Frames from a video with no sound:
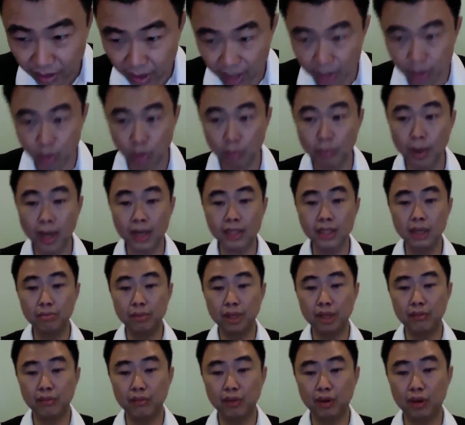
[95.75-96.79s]
Right, so buy
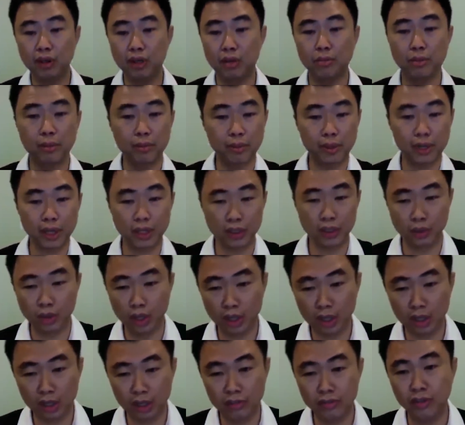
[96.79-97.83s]
something for the people that you
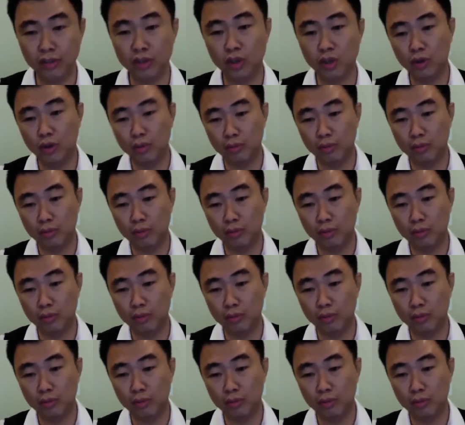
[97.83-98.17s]
love,